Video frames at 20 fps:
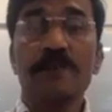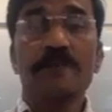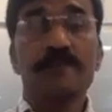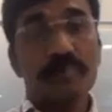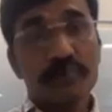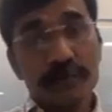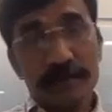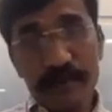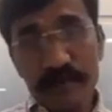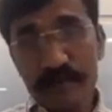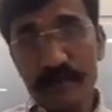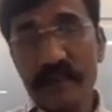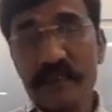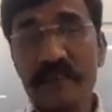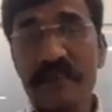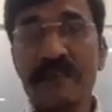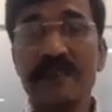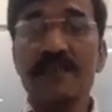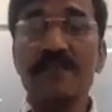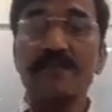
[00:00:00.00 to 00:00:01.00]
So this
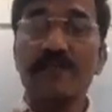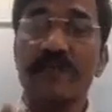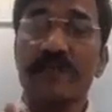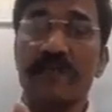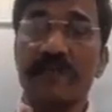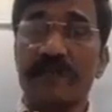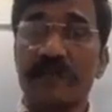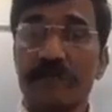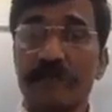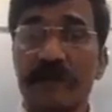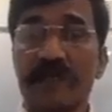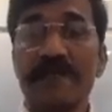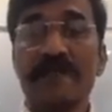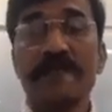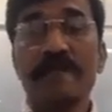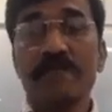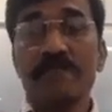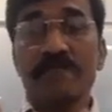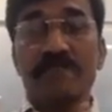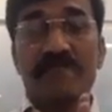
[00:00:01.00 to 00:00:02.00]
rectangular
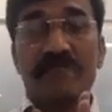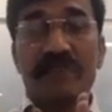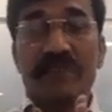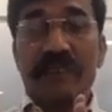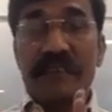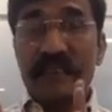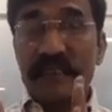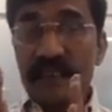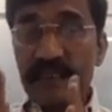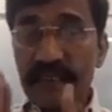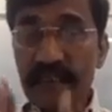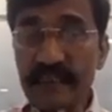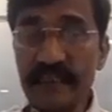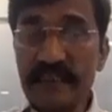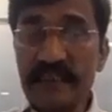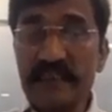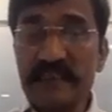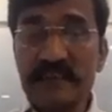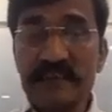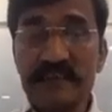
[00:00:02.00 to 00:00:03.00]
ligament
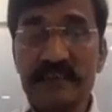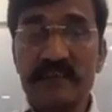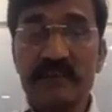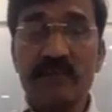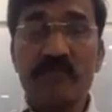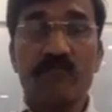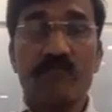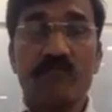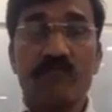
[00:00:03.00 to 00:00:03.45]
is